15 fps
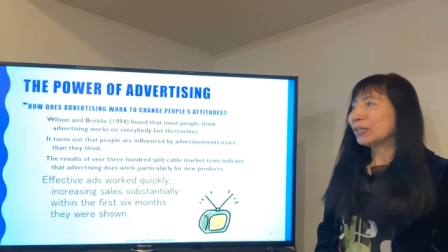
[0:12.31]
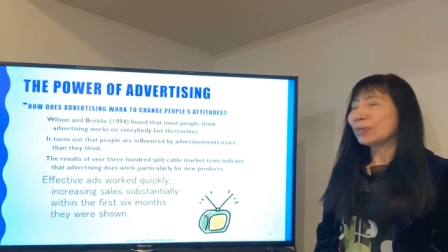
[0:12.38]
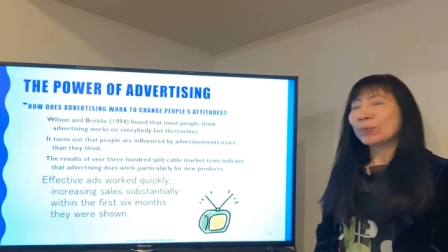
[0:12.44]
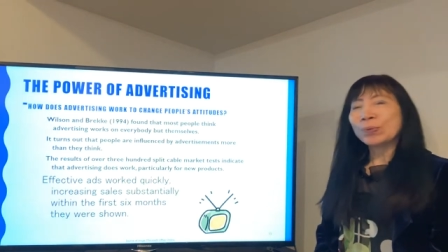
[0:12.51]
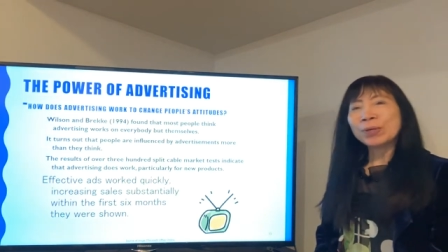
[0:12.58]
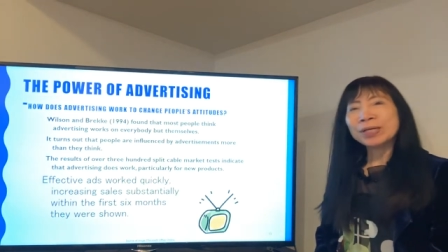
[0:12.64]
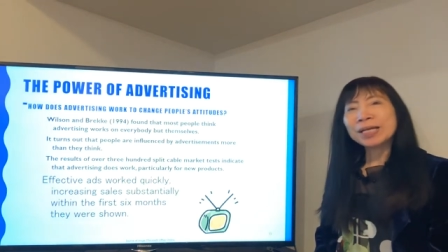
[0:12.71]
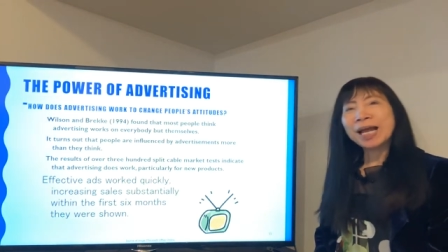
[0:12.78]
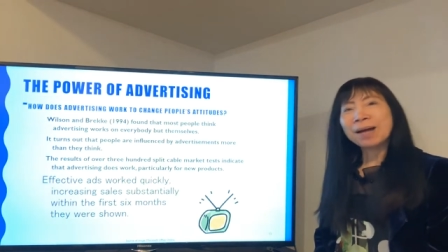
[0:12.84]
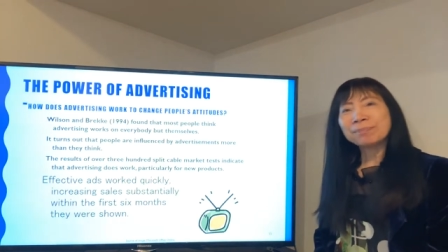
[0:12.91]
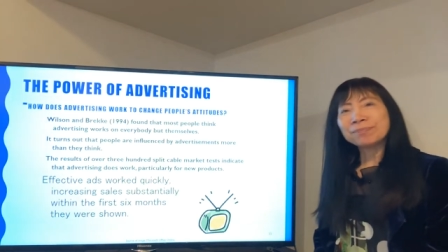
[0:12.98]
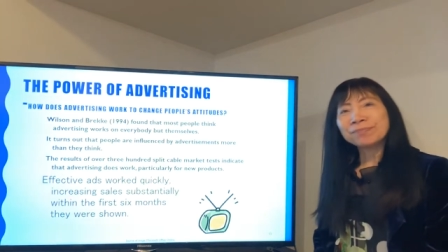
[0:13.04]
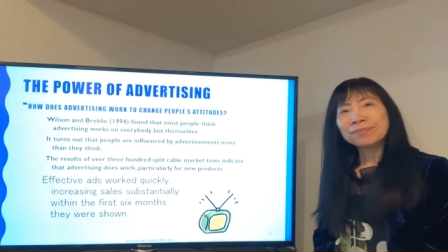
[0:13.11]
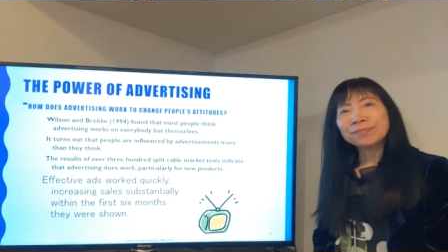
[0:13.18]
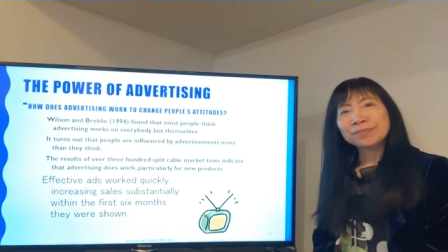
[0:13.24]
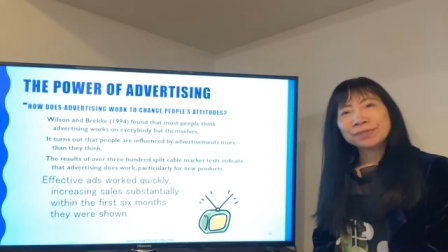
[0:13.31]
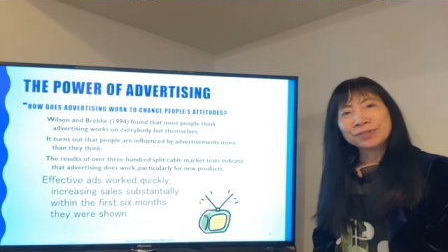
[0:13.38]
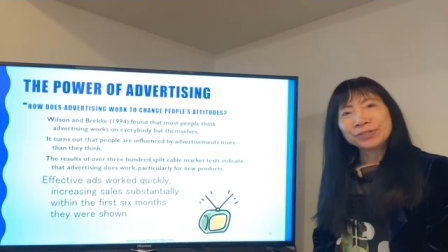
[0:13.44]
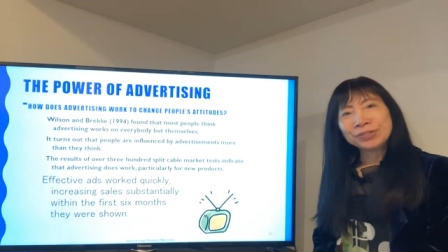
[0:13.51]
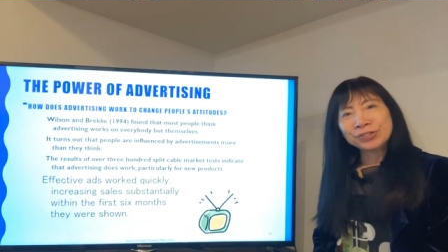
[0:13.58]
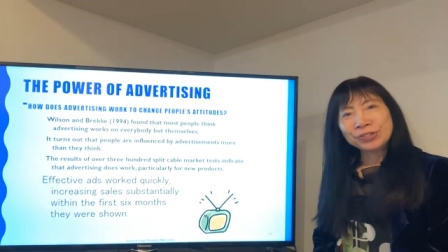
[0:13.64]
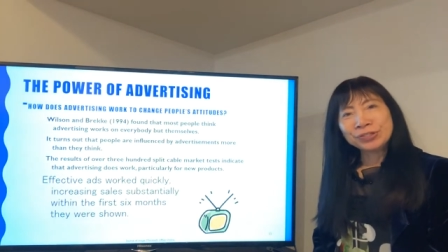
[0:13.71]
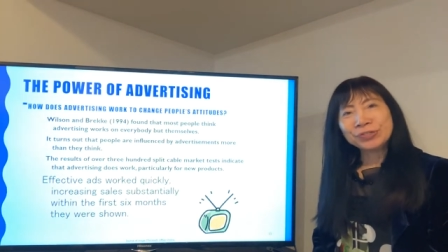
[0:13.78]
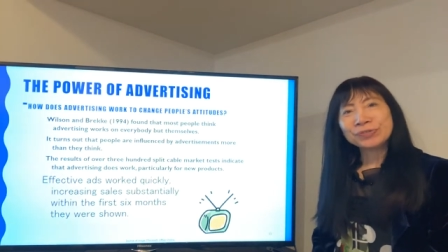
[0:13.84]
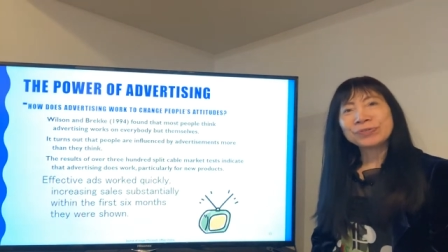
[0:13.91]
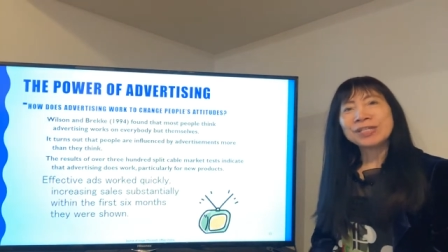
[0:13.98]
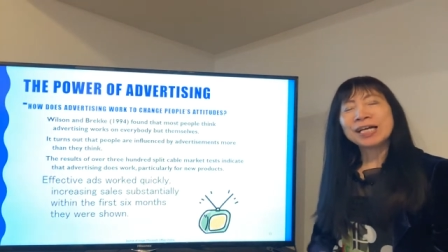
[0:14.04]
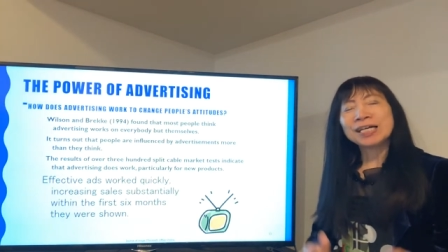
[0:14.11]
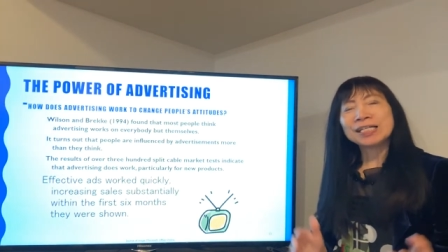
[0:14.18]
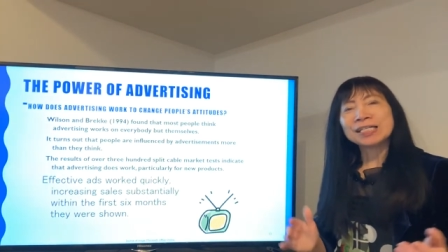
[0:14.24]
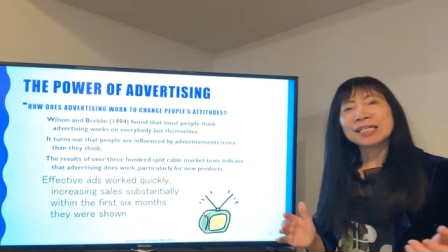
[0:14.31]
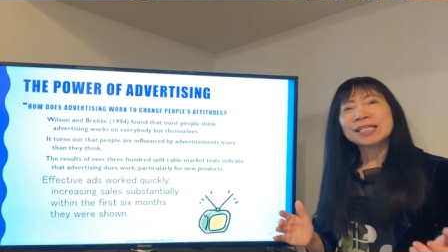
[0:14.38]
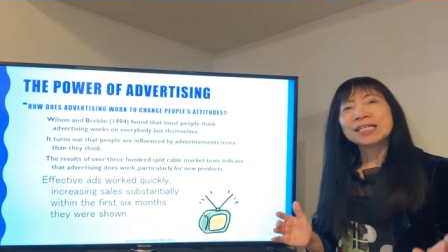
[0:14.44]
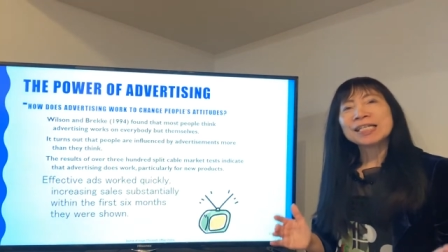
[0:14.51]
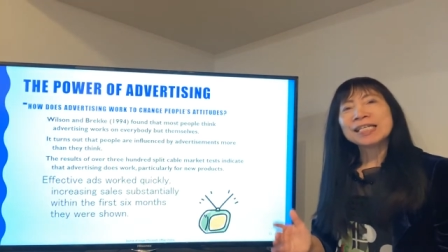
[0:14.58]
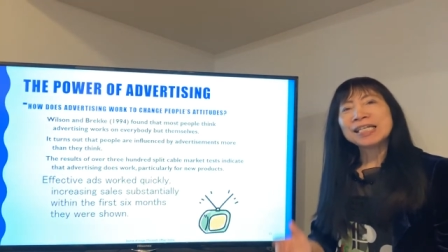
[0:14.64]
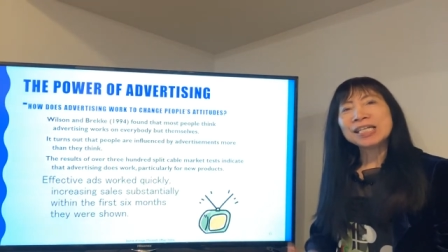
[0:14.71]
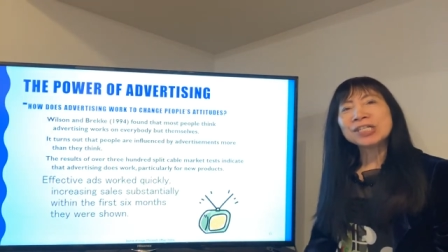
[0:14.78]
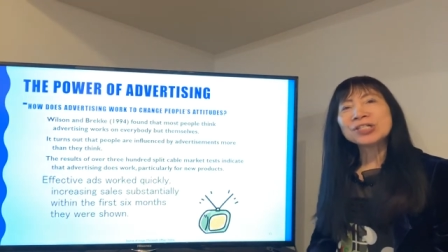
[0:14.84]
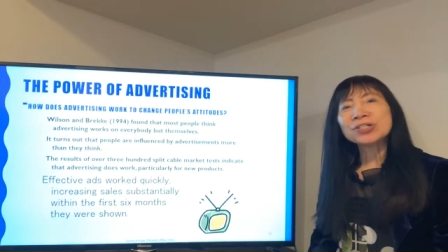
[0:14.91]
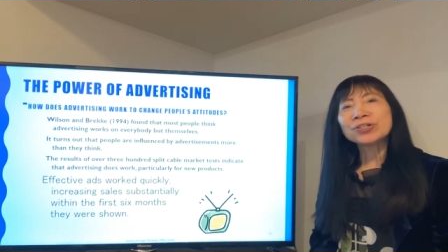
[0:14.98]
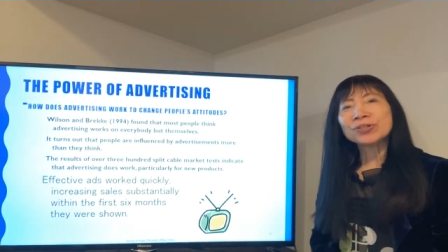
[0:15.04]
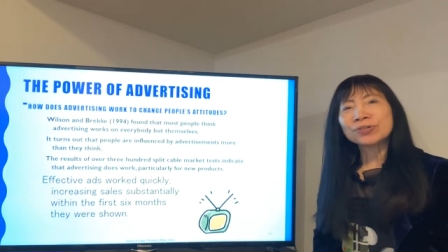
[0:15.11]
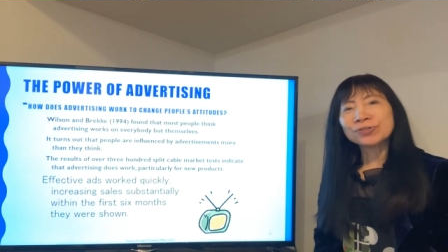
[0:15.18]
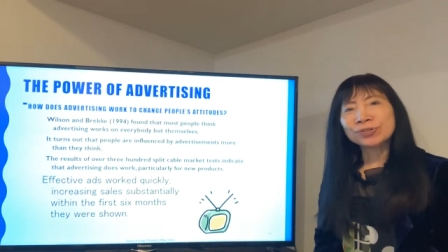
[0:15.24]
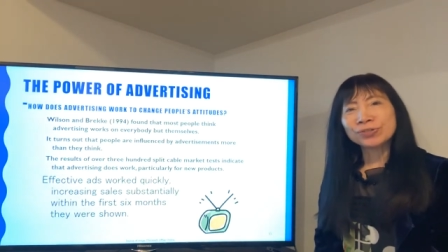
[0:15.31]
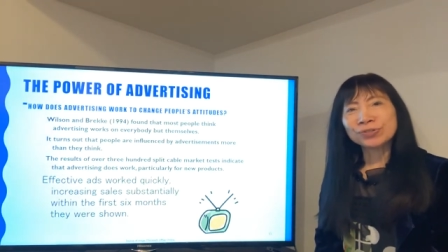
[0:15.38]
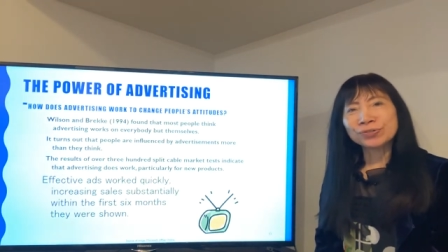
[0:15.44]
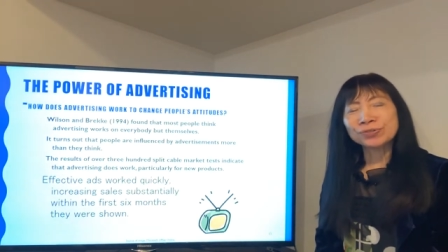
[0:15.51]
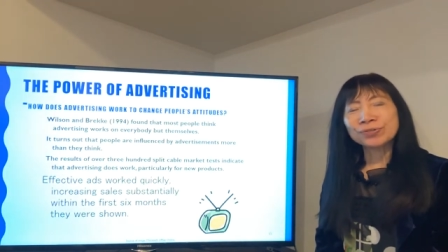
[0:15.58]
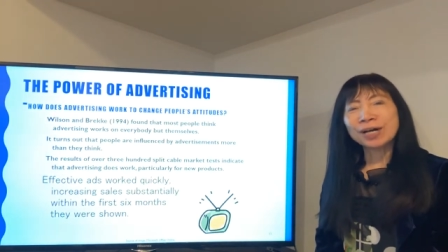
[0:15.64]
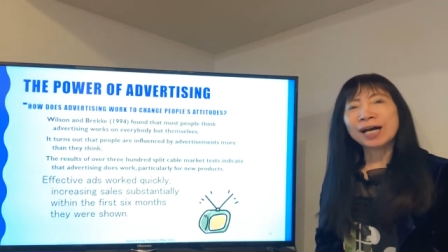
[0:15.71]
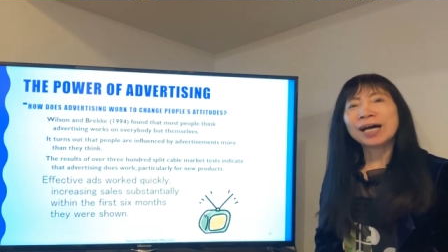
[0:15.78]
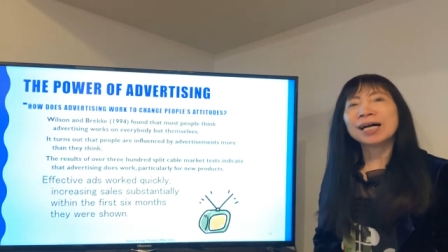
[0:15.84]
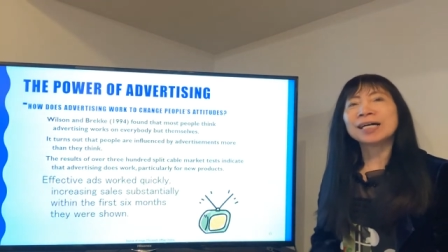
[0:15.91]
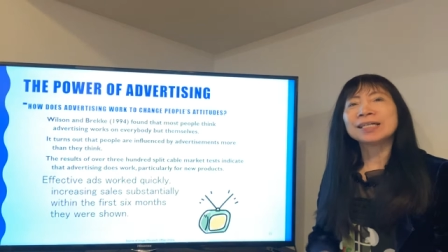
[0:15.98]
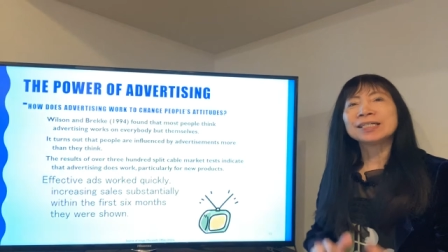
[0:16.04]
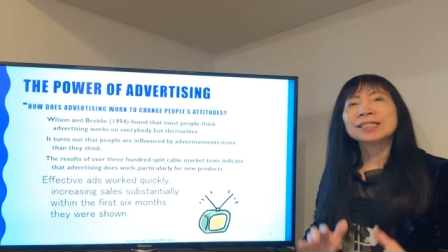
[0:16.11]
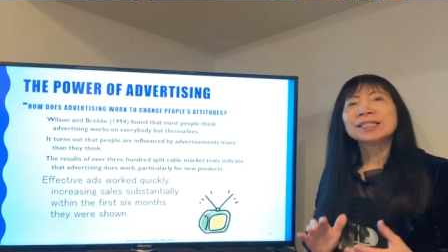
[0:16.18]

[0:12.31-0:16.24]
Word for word: Welcome to the intro to a